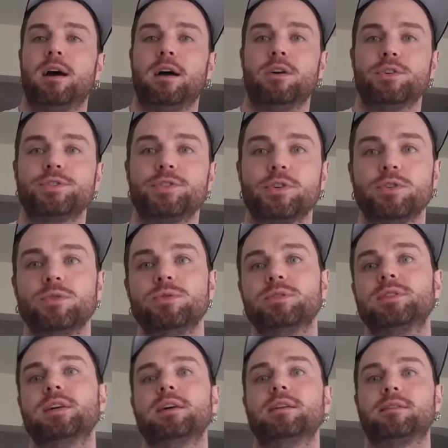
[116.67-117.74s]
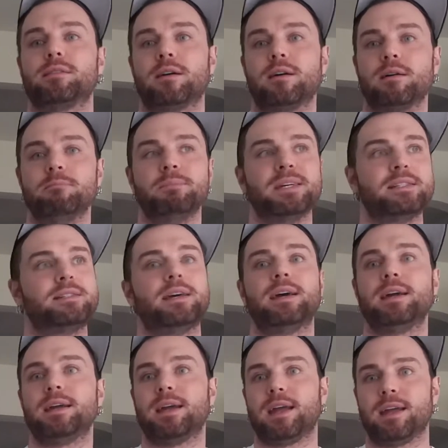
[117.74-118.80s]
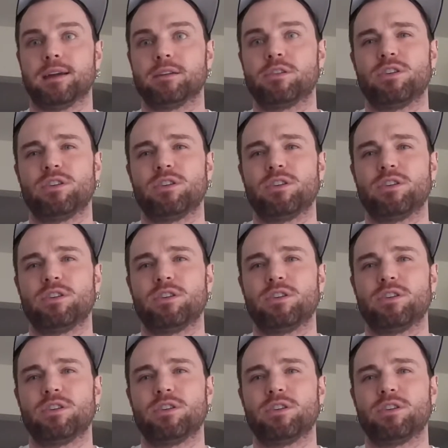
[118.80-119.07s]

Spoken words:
I also use it midday and